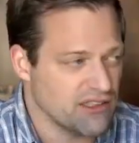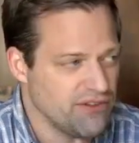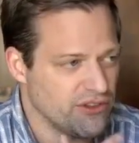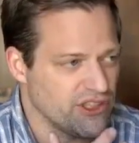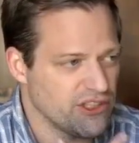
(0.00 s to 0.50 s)

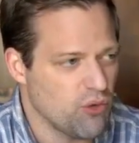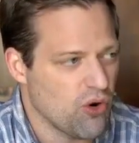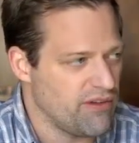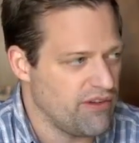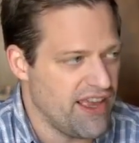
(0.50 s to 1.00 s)
If you're just
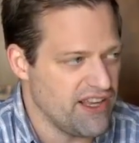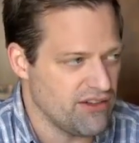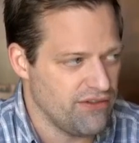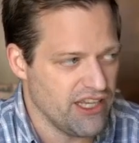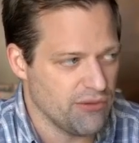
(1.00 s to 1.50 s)
more of a
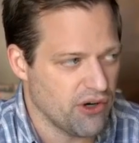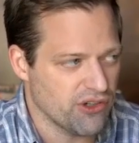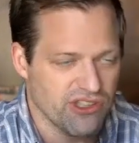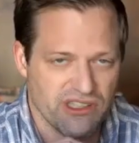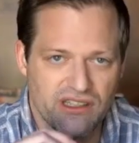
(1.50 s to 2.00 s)
face-to-face
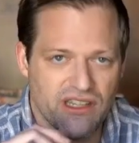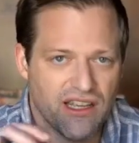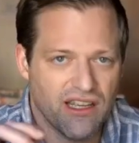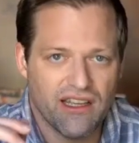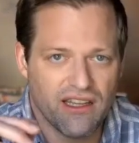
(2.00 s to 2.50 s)
person,
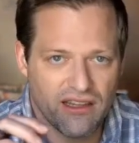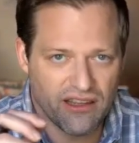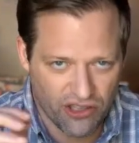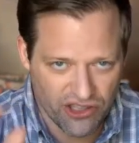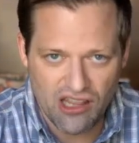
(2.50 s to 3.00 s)

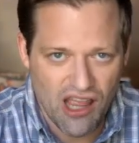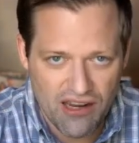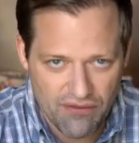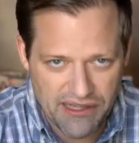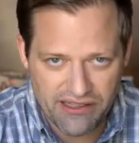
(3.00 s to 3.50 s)
there's a
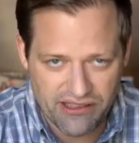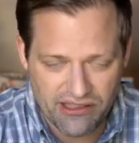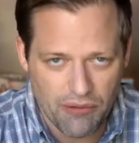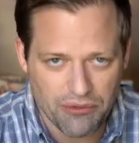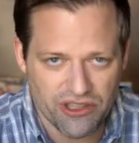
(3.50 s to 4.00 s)
lot of
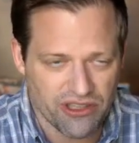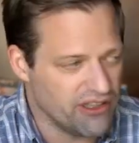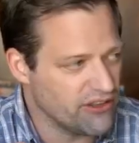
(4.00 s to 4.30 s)
business opportunity.